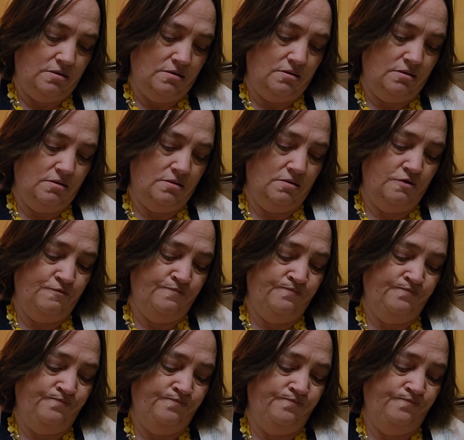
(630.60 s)

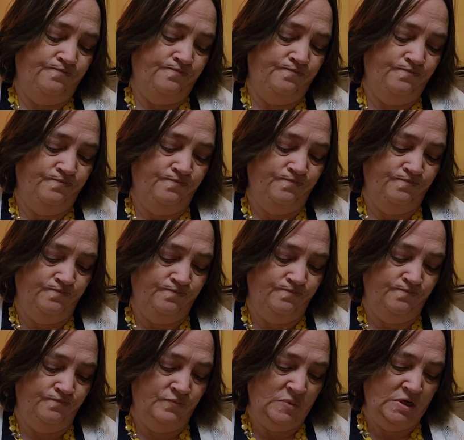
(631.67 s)
Um,
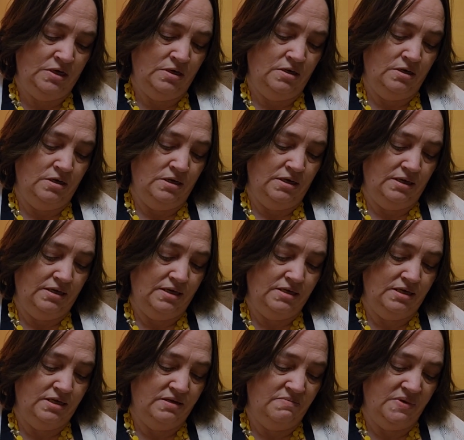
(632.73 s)
says
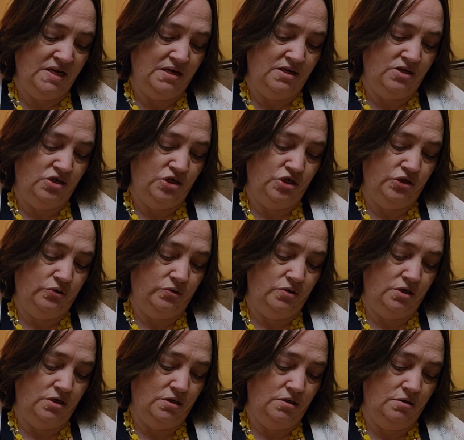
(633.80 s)
this is made in
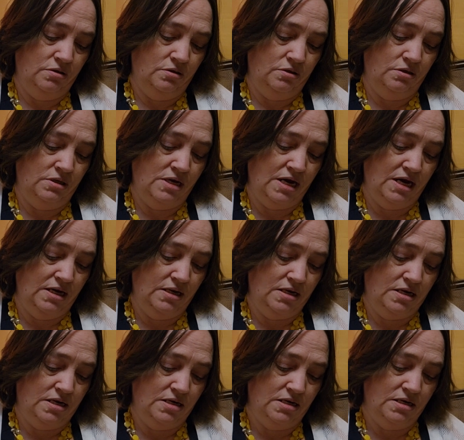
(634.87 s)
Jordan.
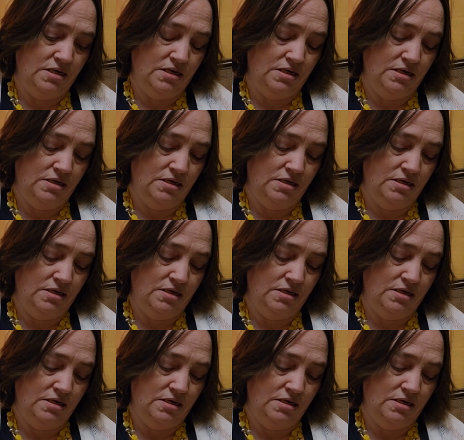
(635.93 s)
Nylon.